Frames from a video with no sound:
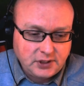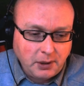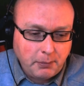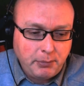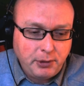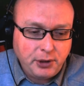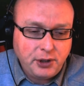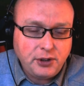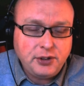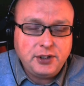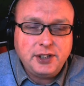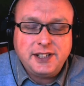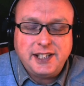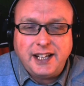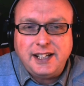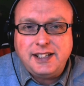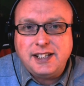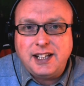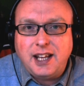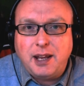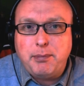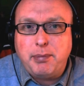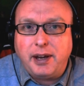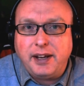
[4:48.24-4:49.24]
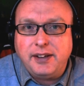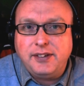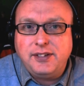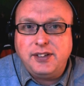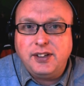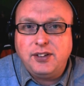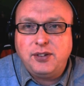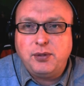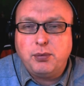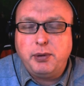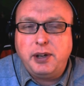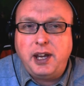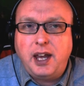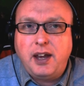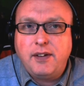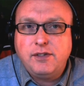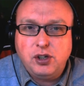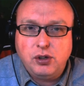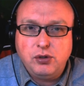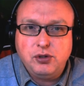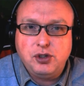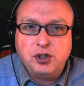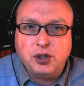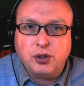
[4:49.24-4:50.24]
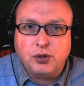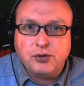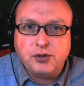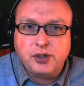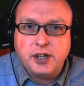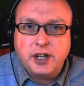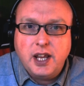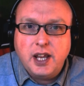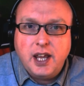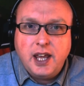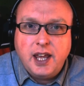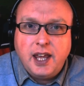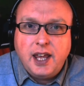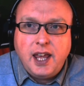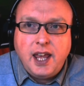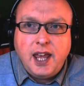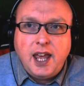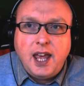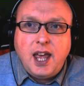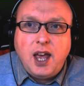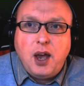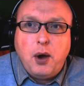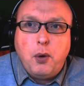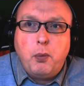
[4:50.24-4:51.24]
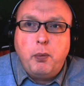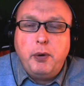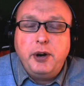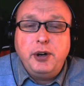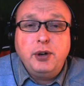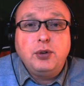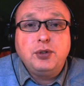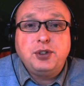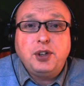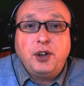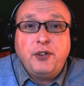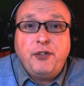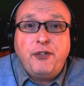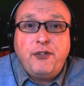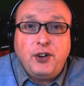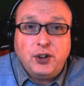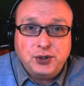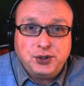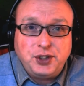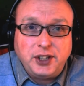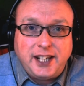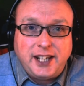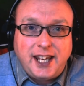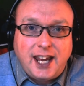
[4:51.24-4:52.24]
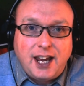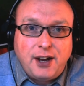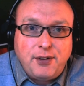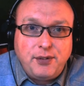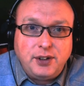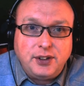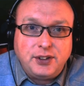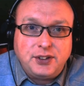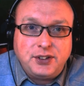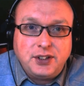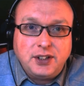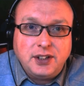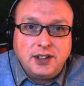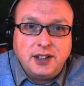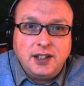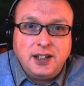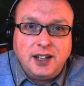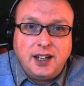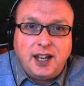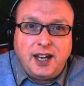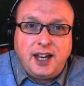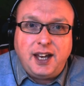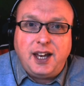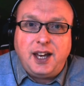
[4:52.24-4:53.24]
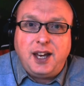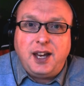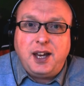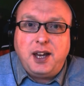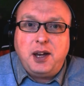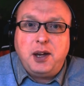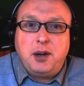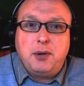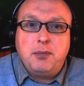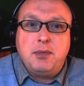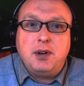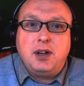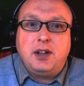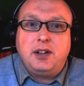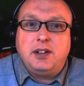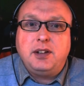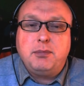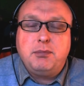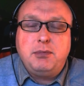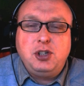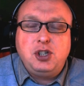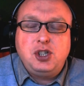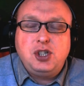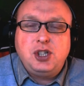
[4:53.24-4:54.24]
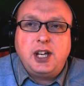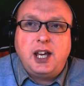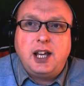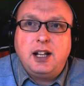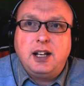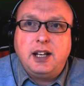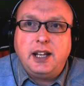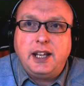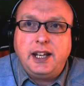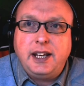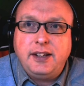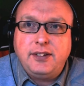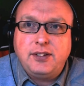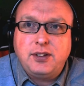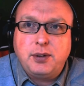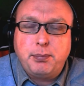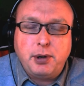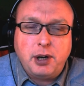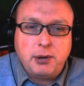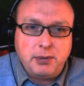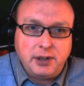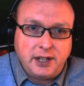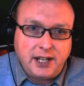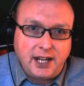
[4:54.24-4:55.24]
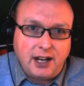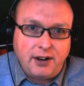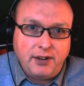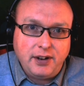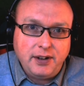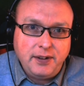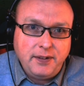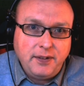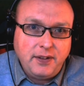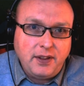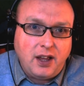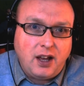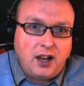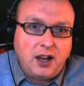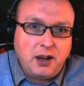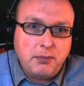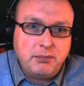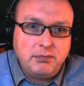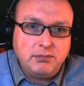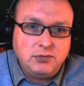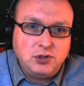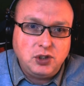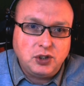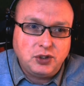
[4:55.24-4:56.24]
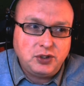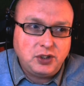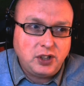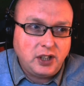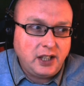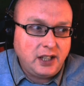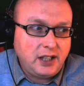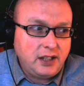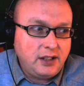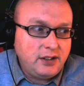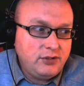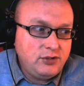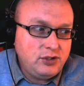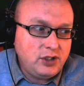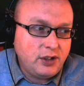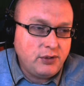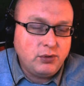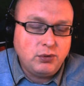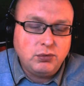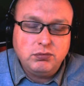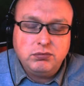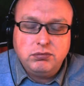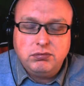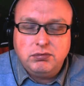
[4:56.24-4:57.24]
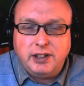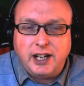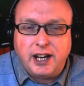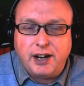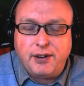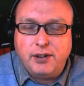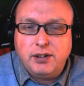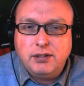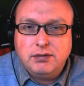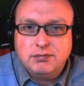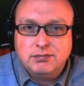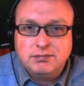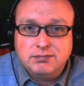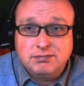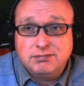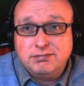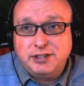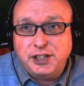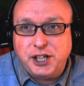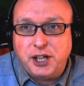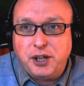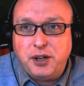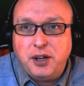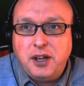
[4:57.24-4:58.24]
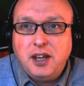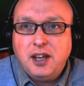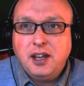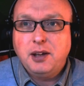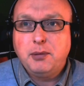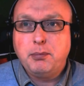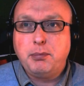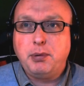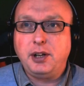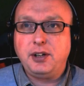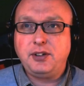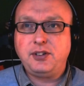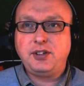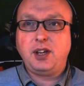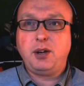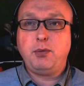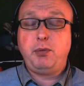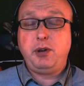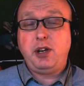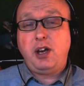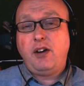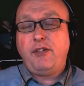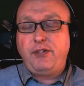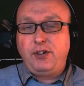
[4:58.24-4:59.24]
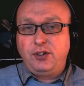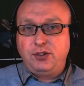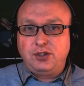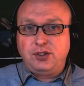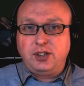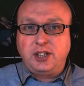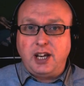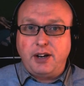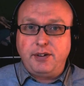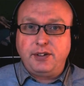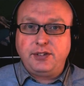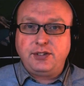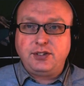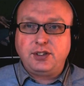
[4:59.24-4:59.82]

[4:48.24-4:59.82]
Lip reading: But on a day-to-day basis, we have 2 children. We're also foster carers. Michelle is the primary carer. I'm just a general carer. you know. But we are foster carers,